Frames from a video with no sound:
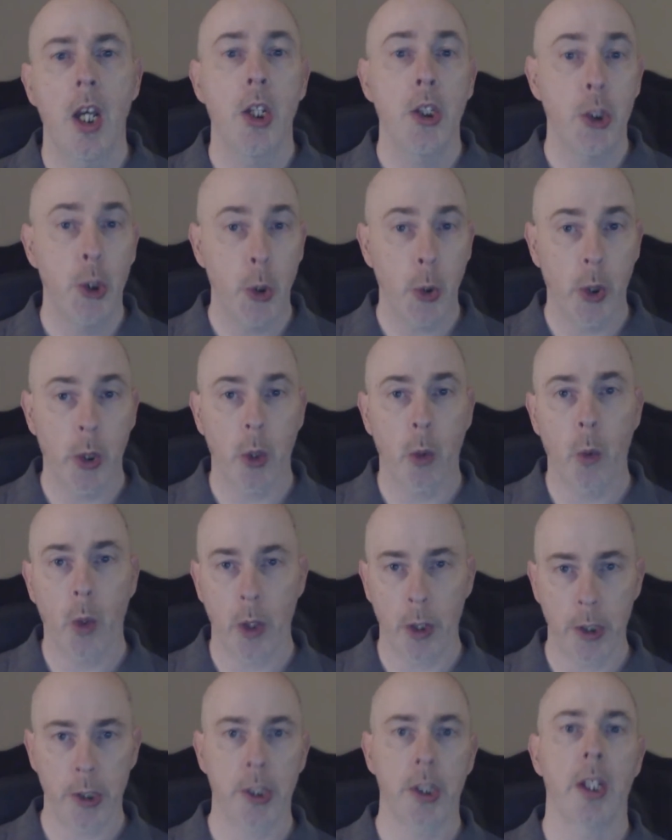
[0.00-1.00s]
to
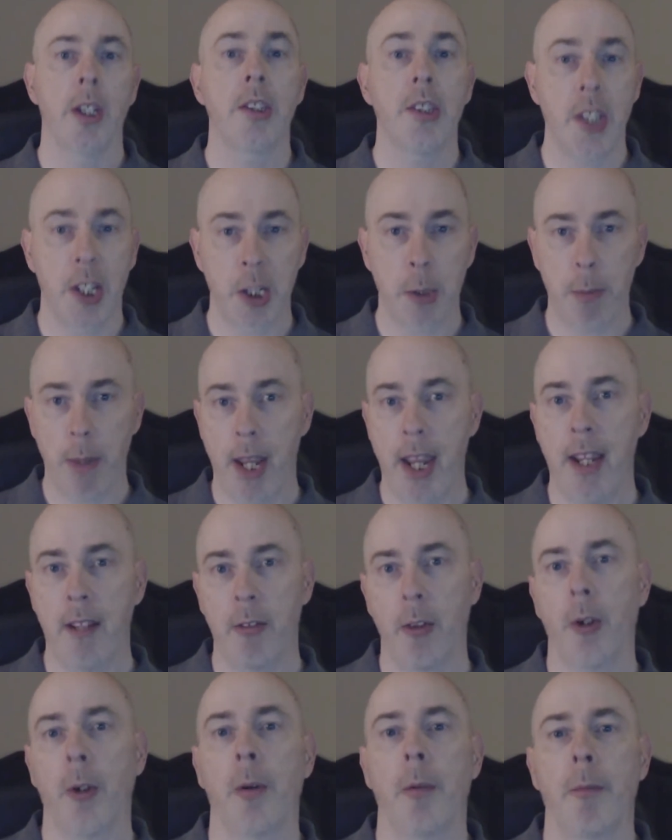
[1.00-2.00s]
coerce such
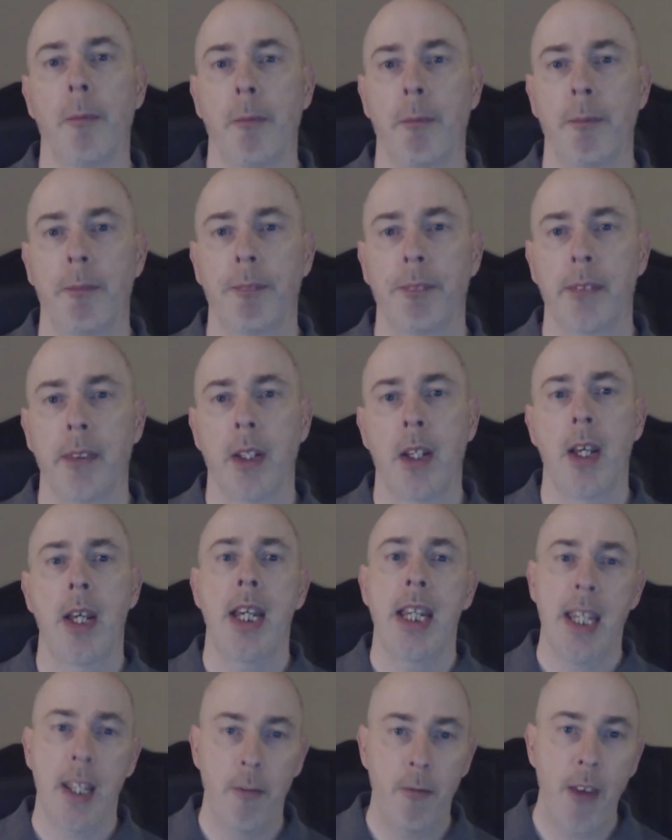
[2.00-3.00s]
behavior.
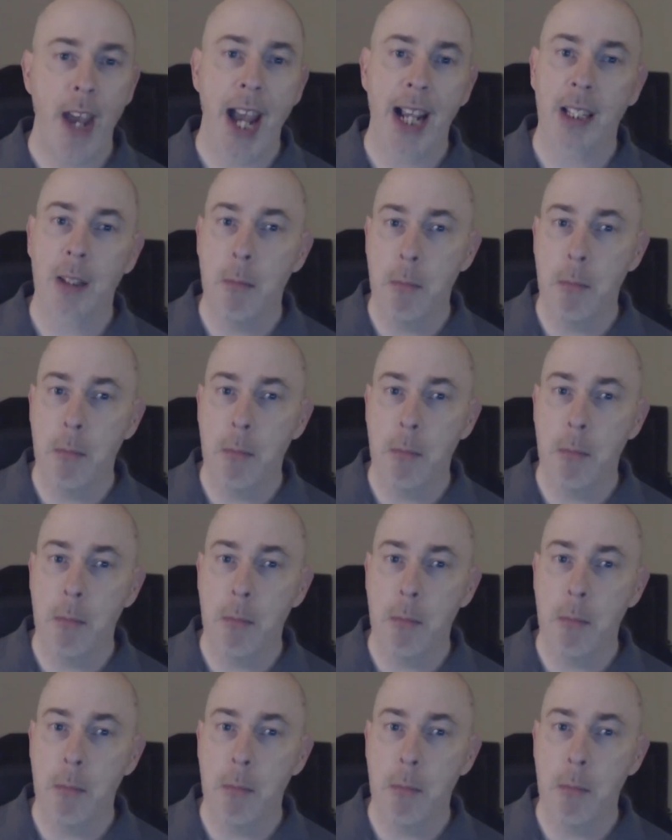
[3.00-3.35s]
In fact,